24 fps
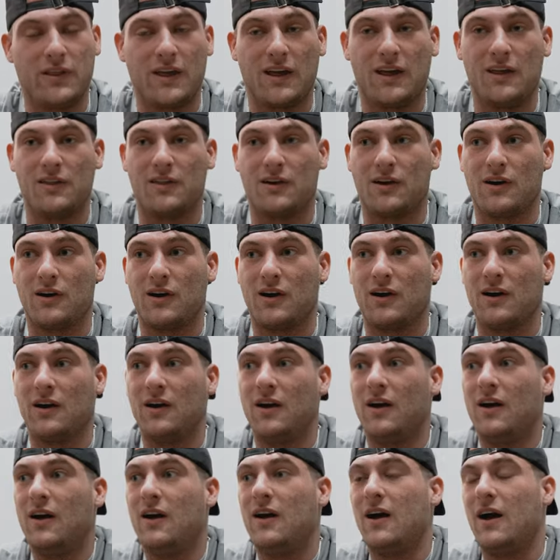They either,
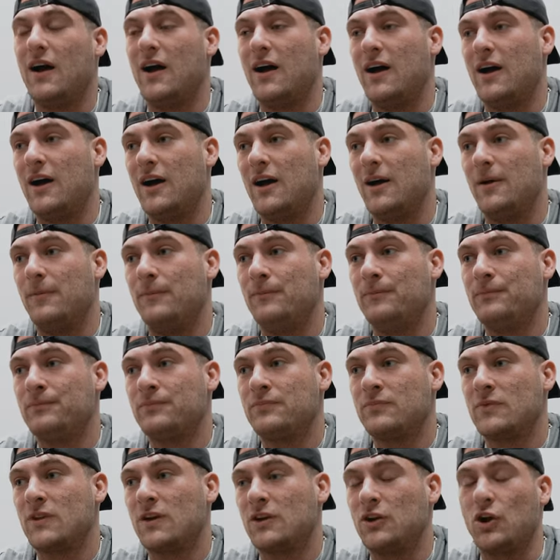um,
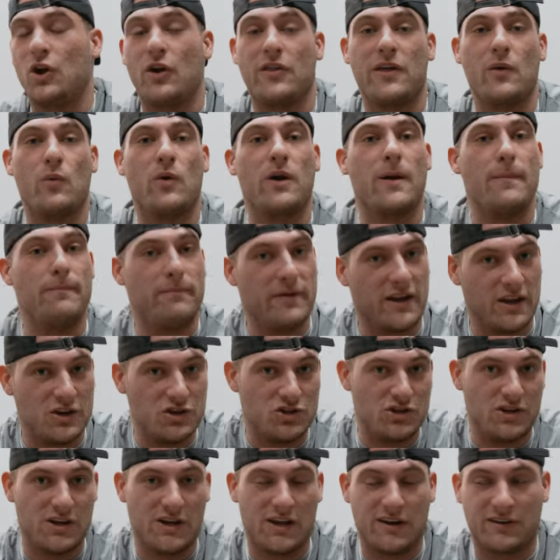you know, they want to
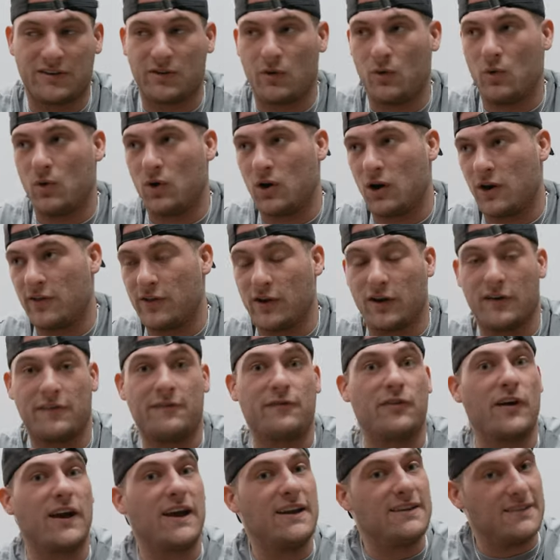binge eat, or they're
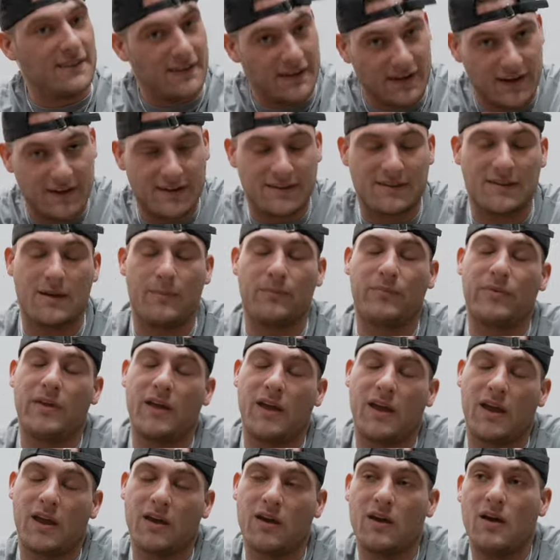afraid to eat
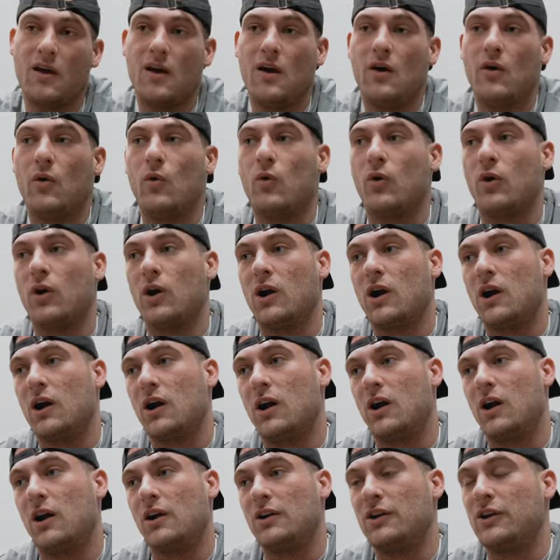something,
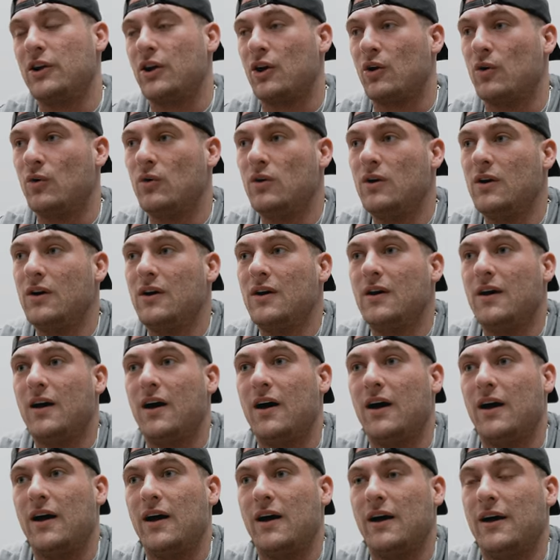or, you know,
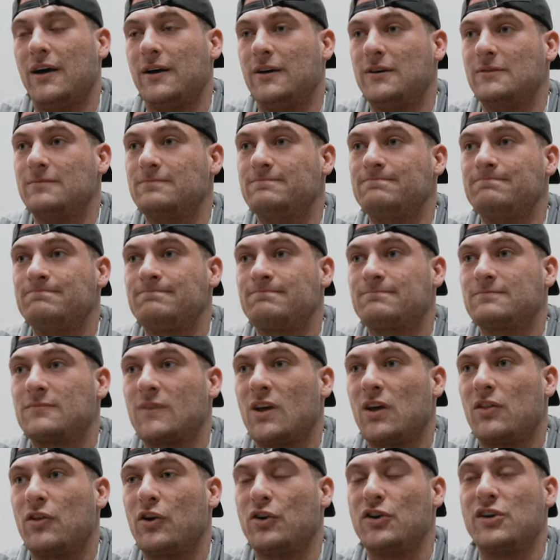um,
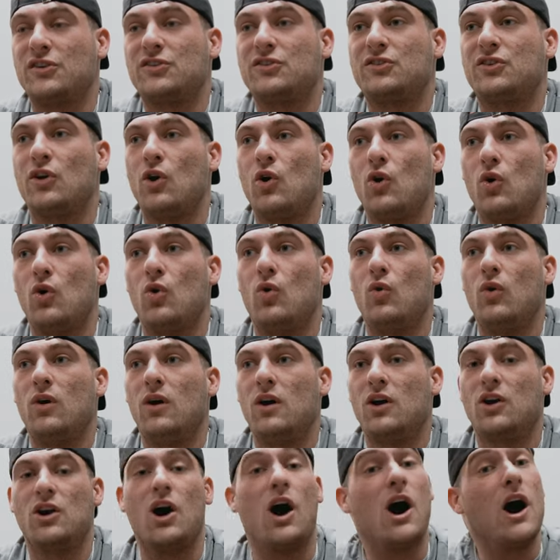they're just so
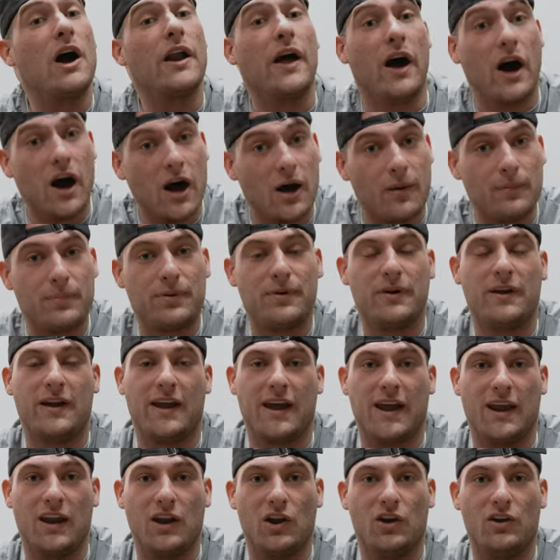caught up
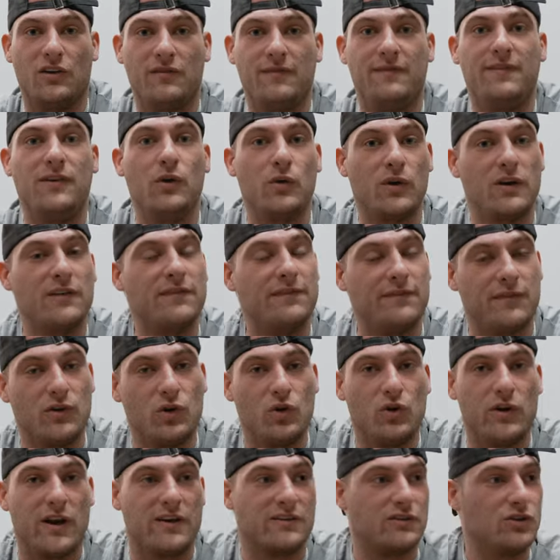in viewing
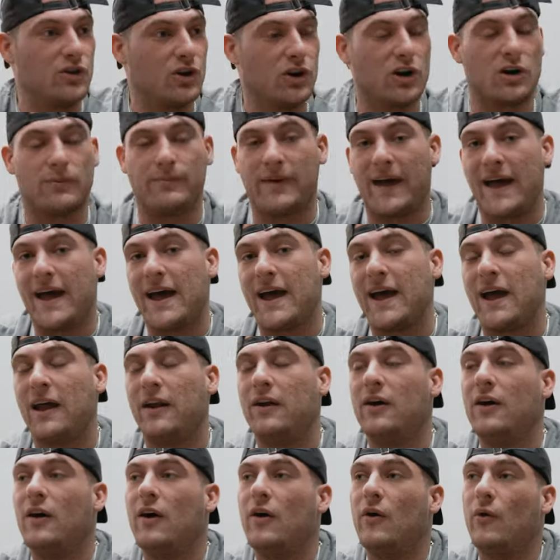food as good or
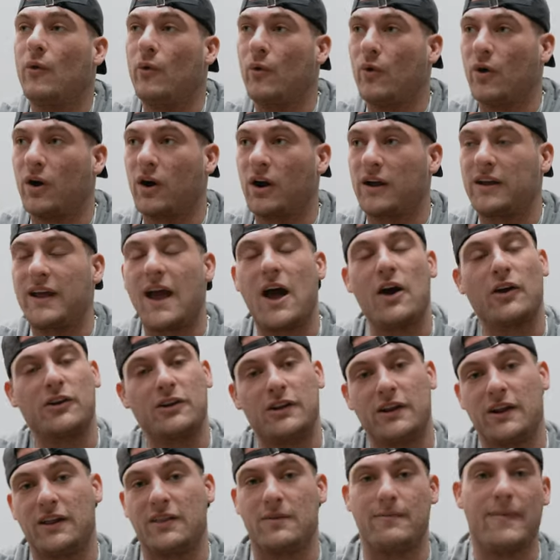bad, or
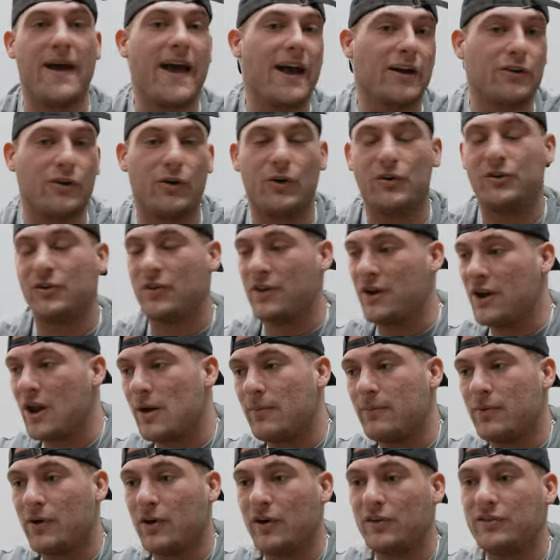calculating the macros or the
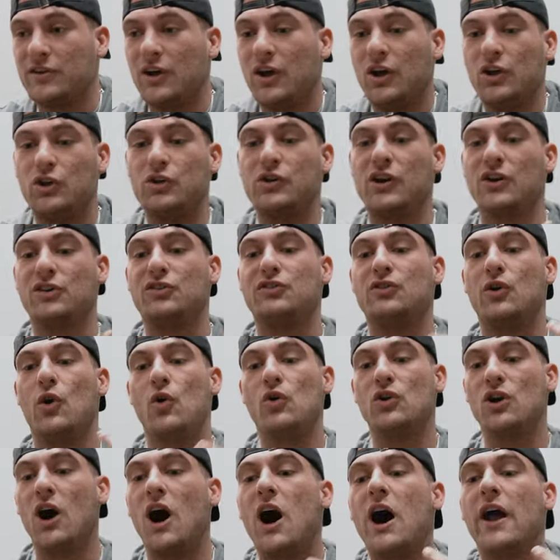numbers. You get
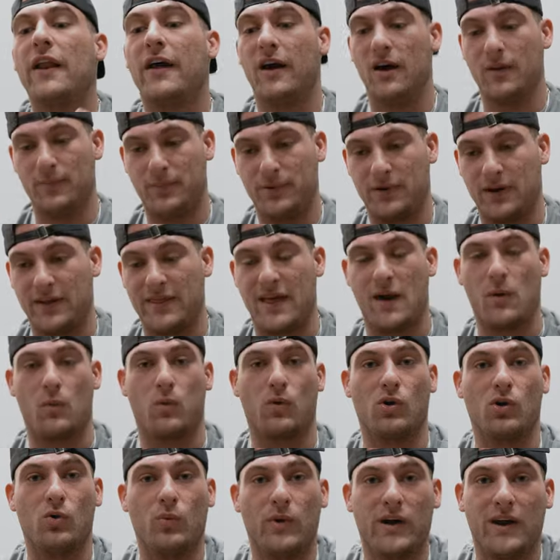so caught up in that
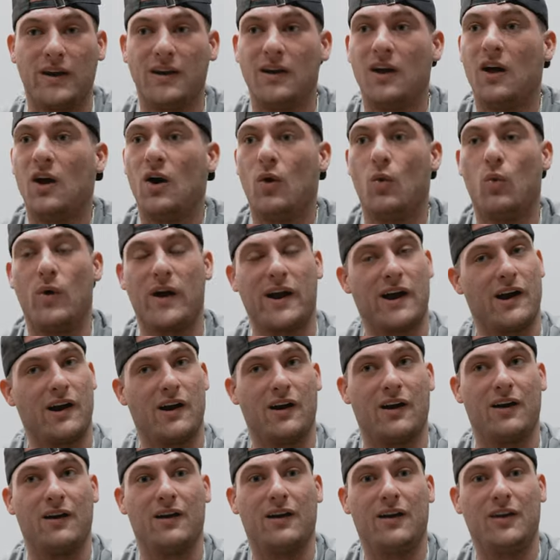whirlwind
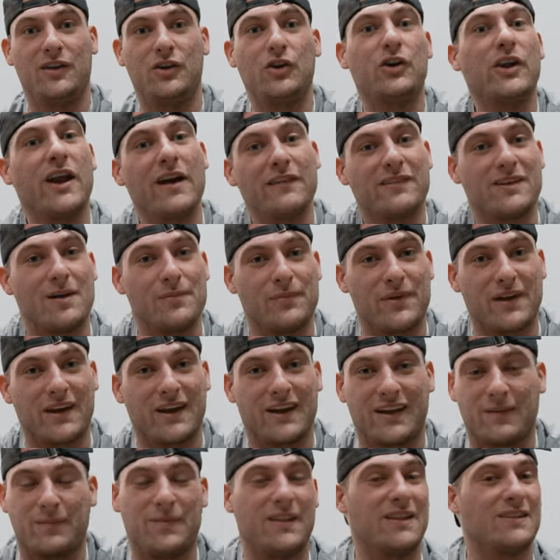where you could have something
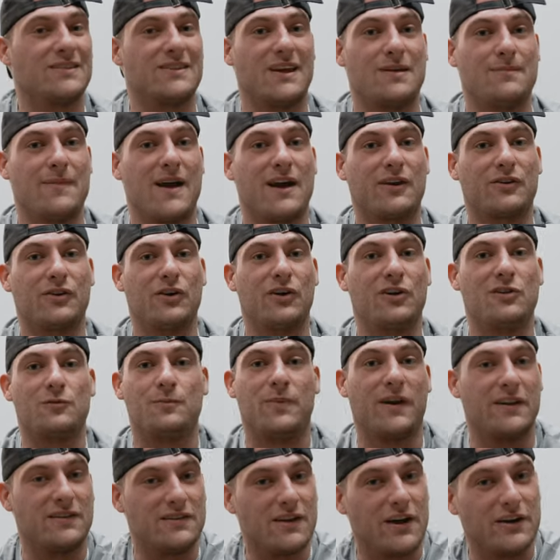and it'd be the same macros,
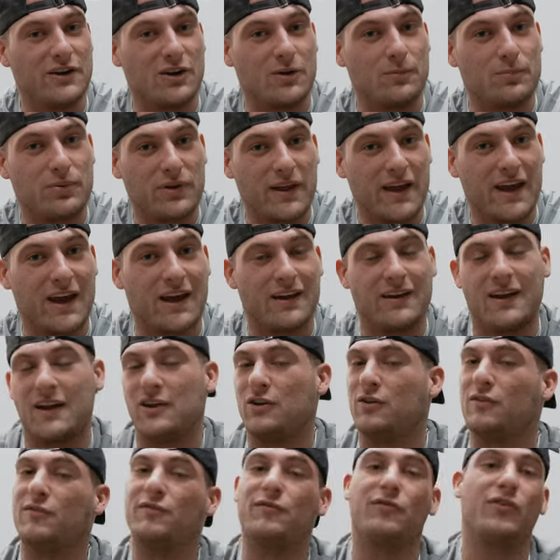but it's not in your plan
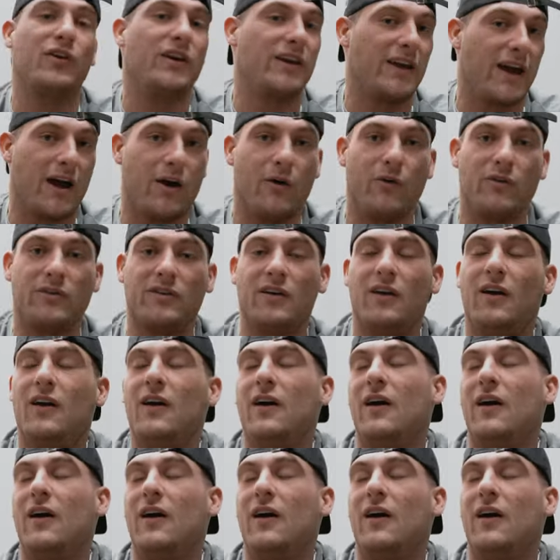and you freak out.